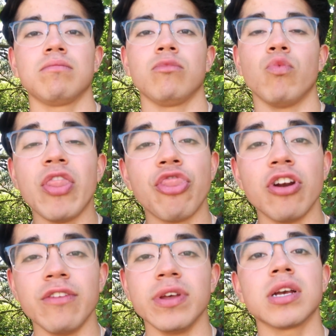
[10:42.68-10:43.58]

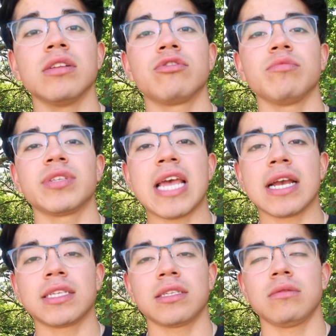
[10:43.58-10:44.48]
1/3 of it comes from
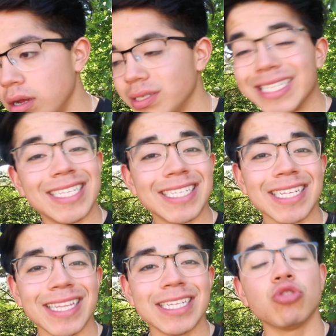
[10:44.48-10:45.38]
snacks.
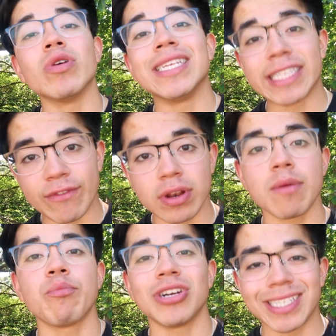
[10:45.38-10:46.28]
Statistically
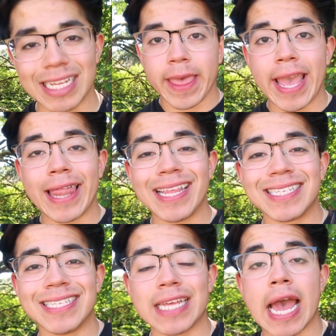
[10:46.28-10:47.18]
27%. And
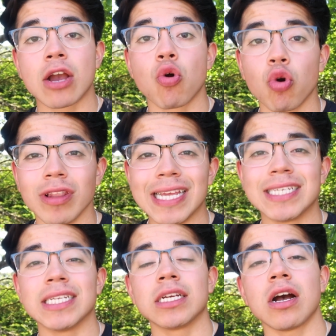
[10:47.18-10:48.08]
this is that
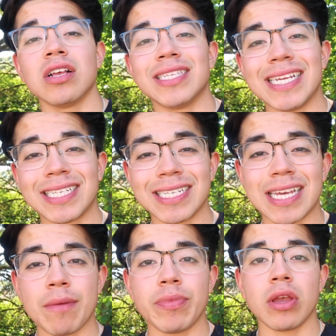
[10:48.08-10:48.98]
correlation causation
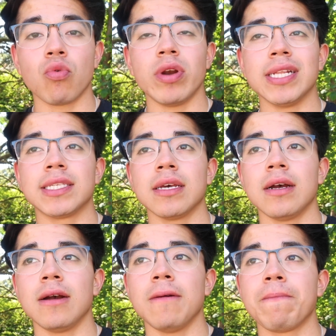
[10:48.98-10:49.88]
type thing where it's
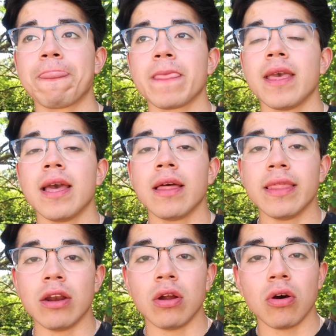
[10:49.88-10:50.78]

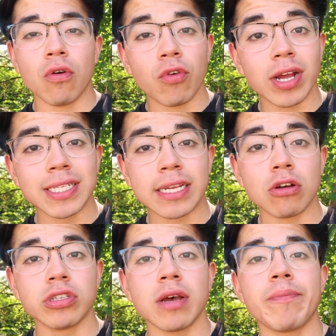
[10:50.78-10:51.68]
their overall intake
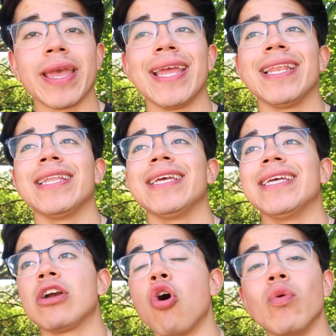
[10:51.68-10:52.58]
goes up and
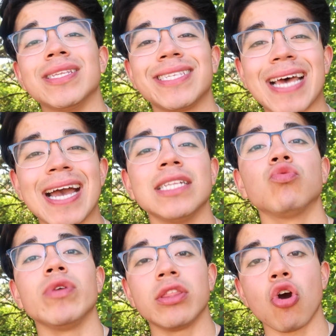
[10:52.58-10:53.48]
it coincides
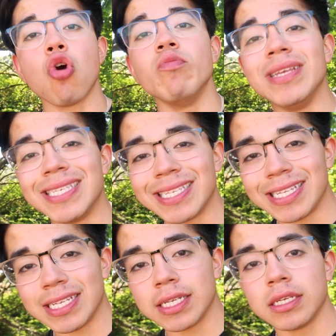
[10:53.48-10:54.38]
with
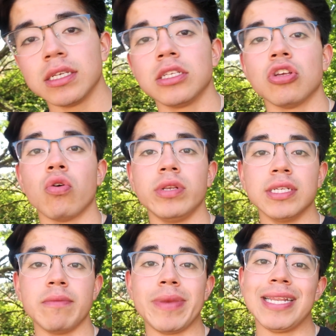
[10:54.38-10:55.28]
obesity. So it
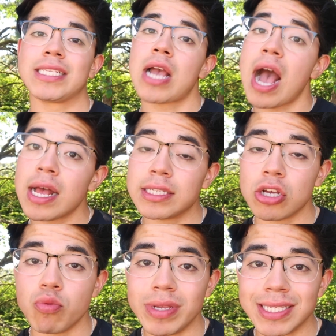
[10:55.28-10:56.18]
doesn't mean it's causing
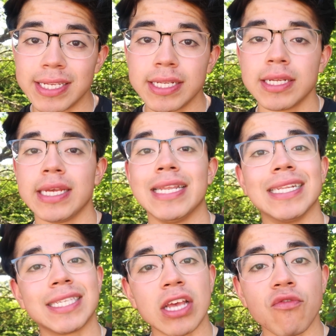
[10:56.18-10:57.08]
obesity in
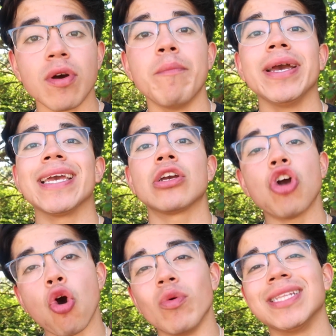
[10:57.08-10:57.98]
itself, but it
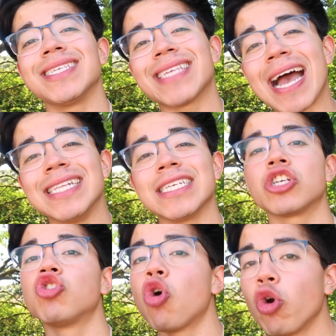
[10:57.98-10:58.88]
coincides, it
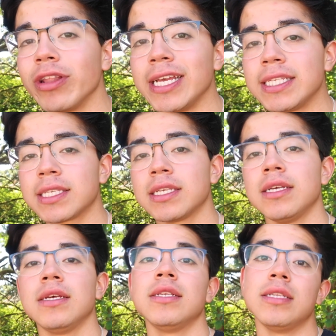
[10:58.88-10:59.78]
correlates.
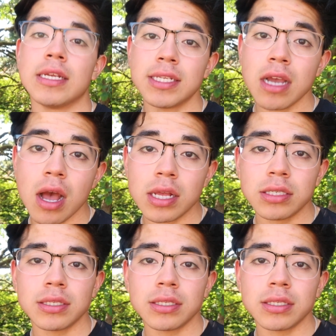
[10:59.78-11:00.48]
Doesn't cause